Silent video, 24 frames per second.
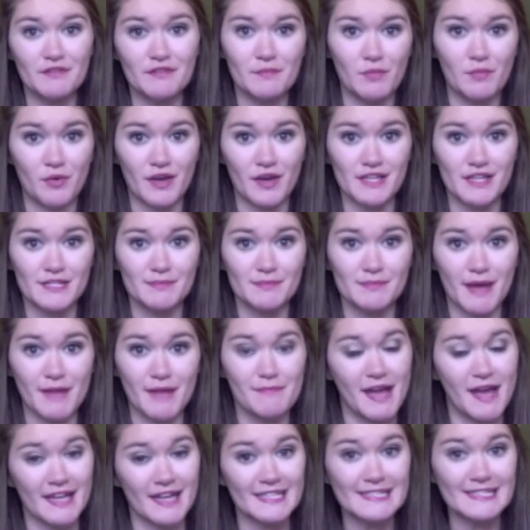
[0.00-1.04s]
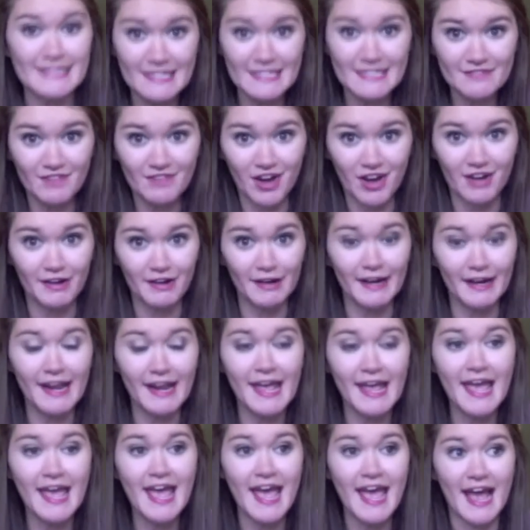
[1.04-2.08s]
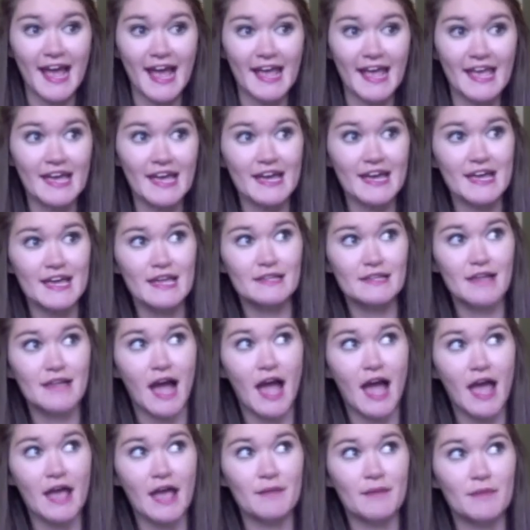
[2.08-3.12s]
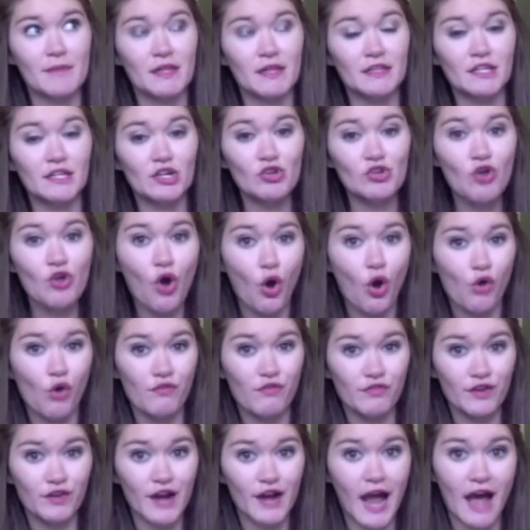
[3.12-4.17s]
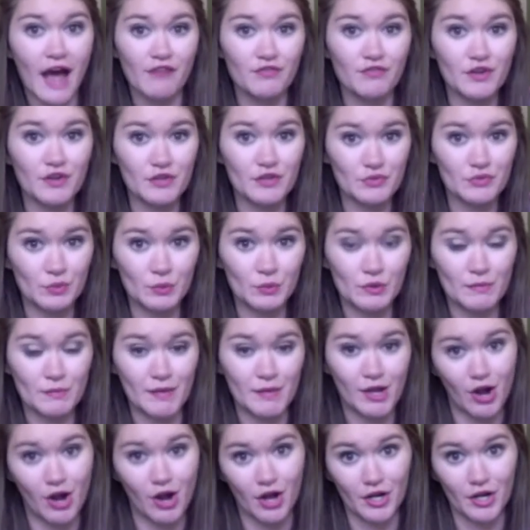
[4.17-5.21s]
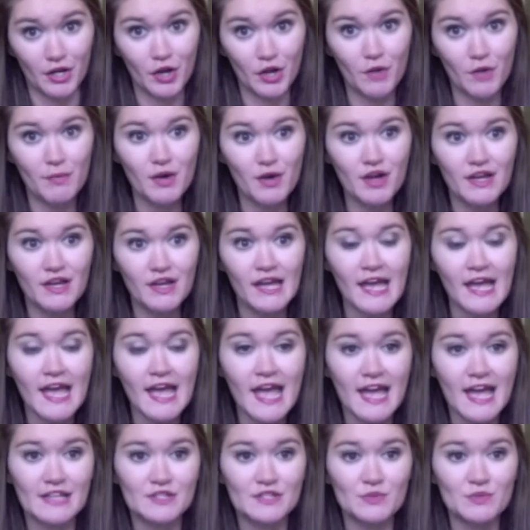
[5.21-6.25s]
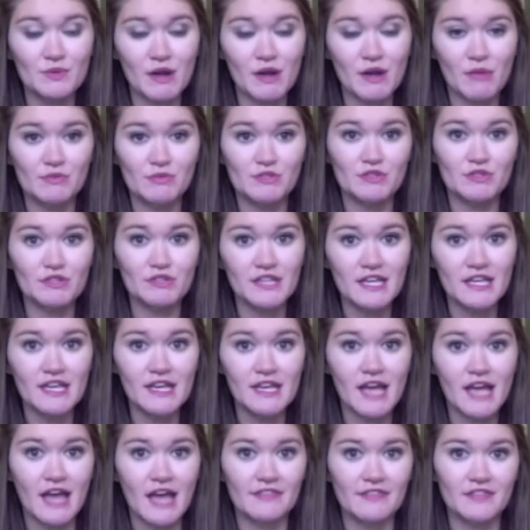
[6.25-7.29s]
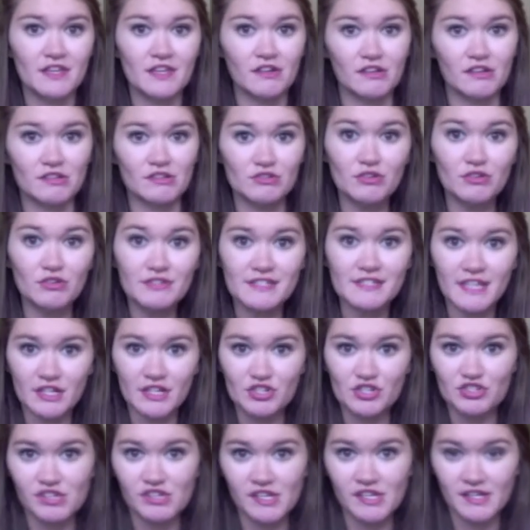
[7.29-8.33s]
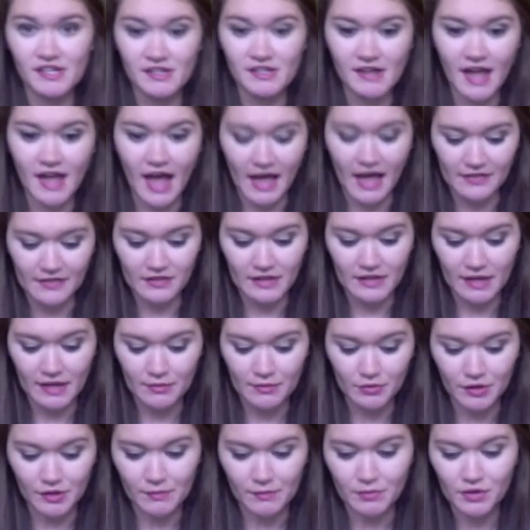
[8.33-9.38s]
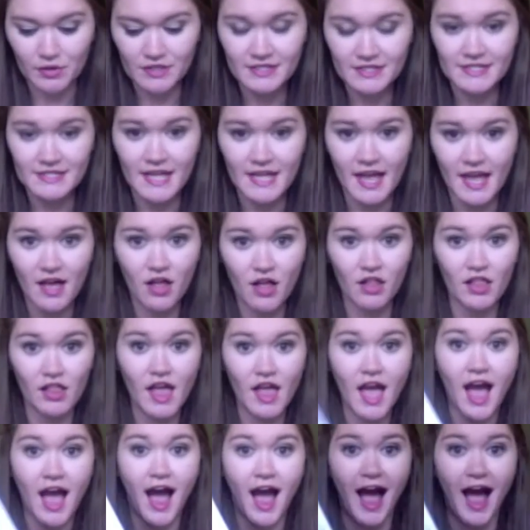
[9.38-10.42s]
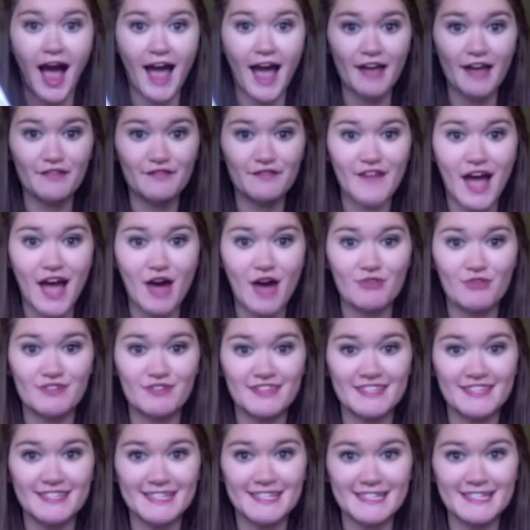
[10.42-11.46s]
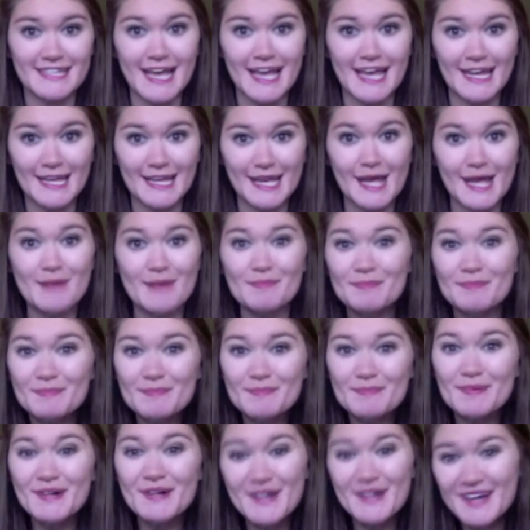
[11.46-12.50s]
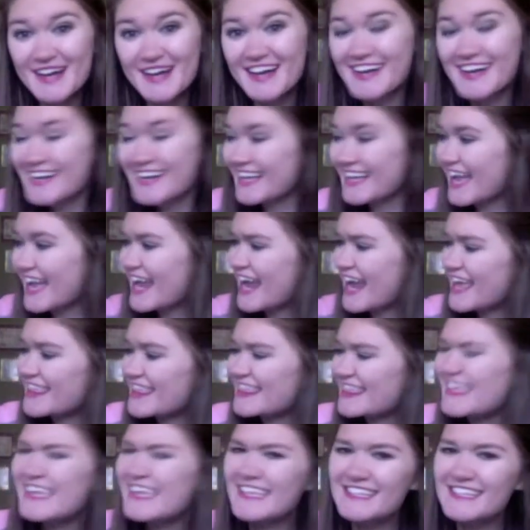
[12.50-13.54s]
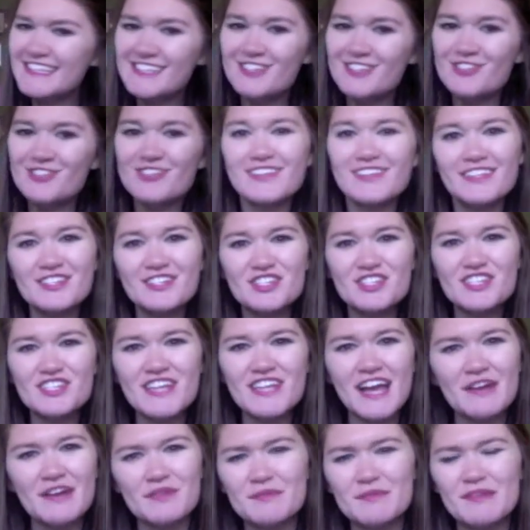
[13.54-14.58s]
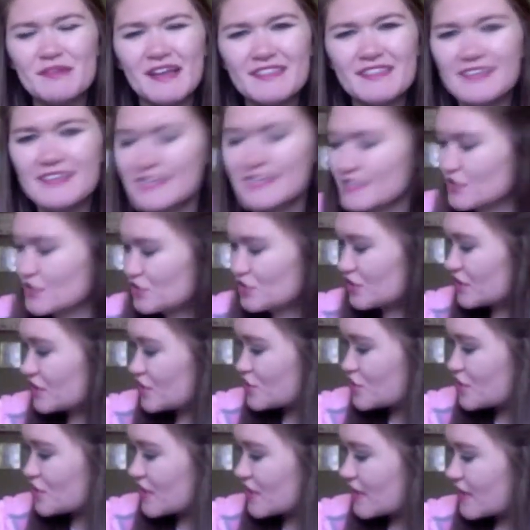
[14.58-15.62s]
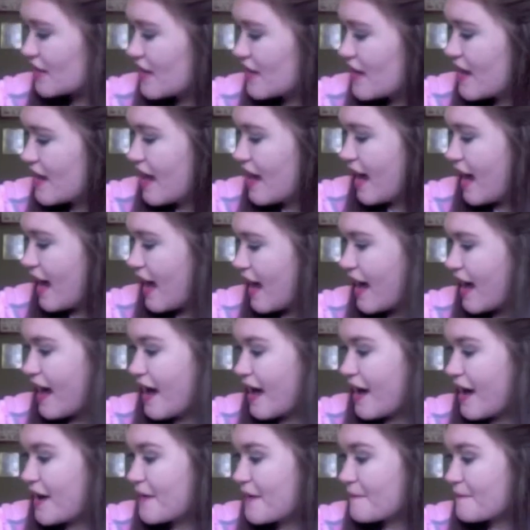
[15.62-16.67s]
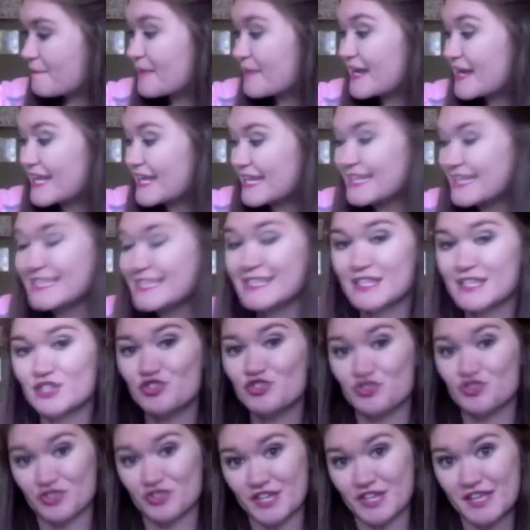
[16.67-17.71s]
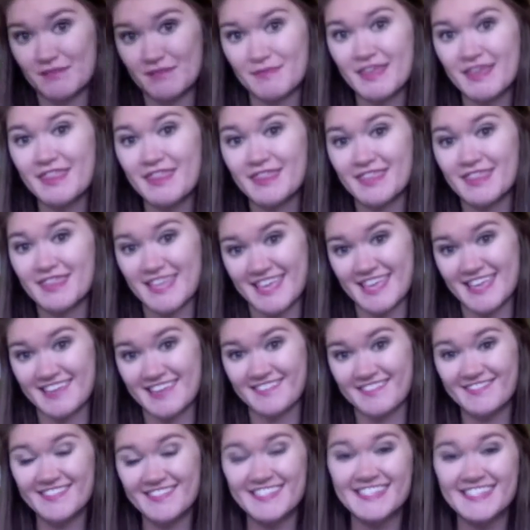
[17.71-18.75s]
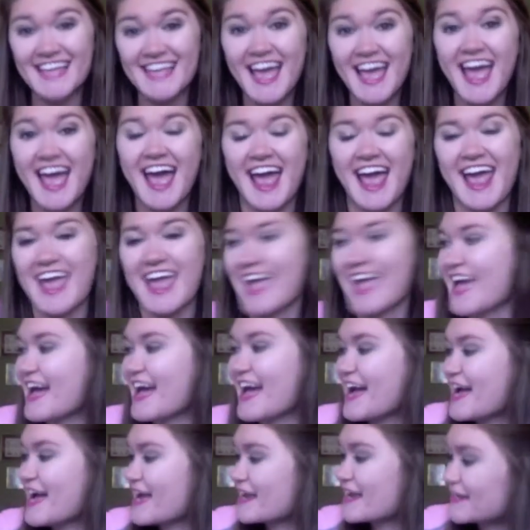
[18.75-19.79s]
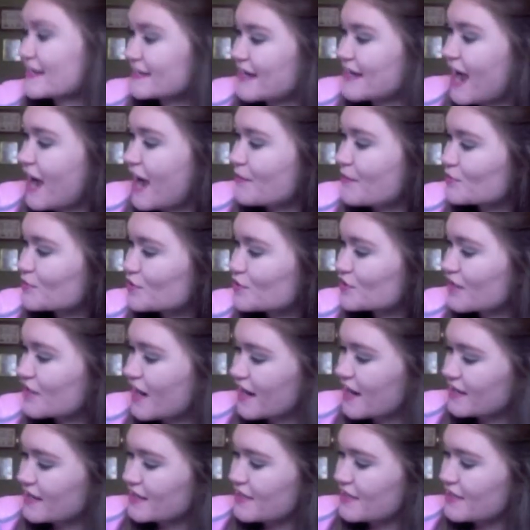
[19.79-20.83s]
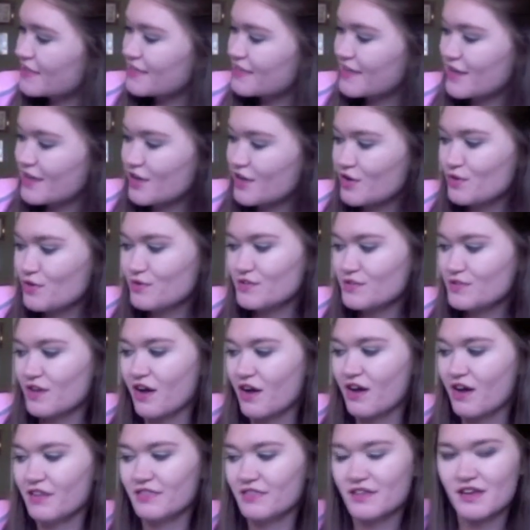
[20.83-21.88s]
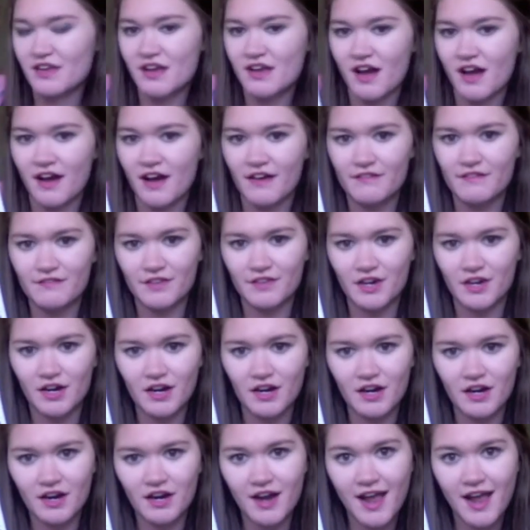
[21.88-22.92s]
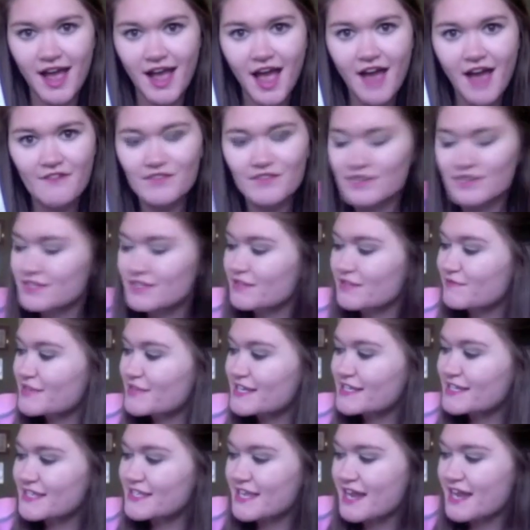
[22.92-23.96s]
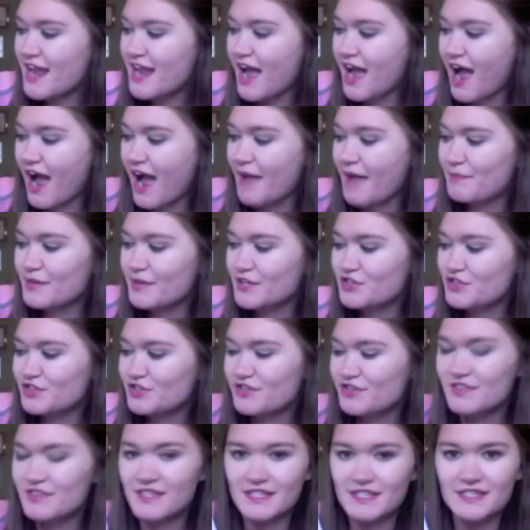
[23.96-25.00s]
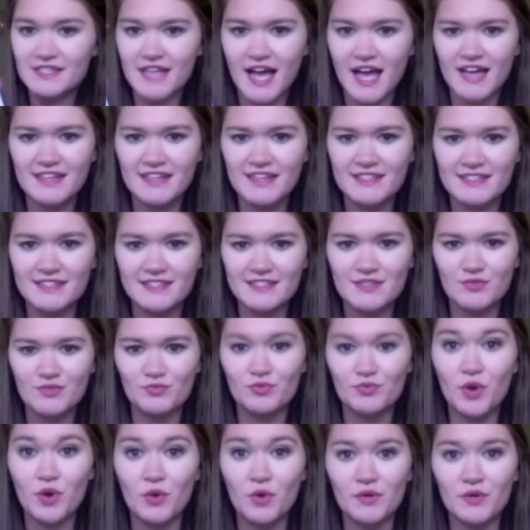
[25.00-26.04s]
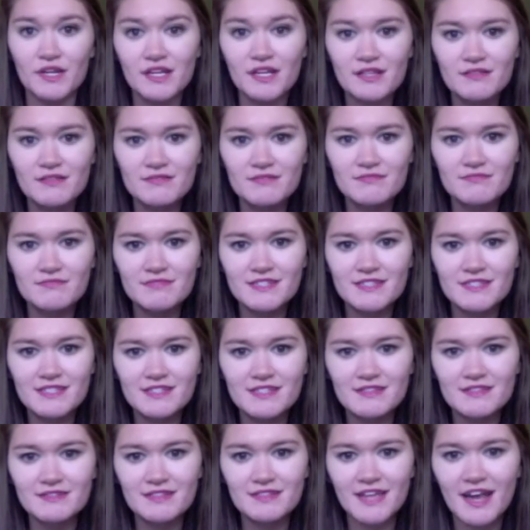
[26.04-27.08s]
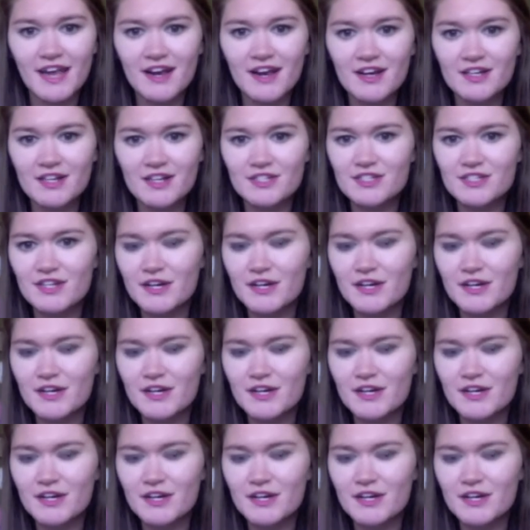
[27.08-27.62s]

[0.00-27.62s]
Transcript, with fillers: Boys by Maggie Stiefvater, and I'm a little over halfway through with my audiobook, and so when I was looking at the young adult section at the library book sale, I found the second book, and I think it's a trilogy. I think it's a trilogy. But it is The Dream Thieves, and I'm trying to think who's on the cover. For some reason, I picture this as Ronan's character,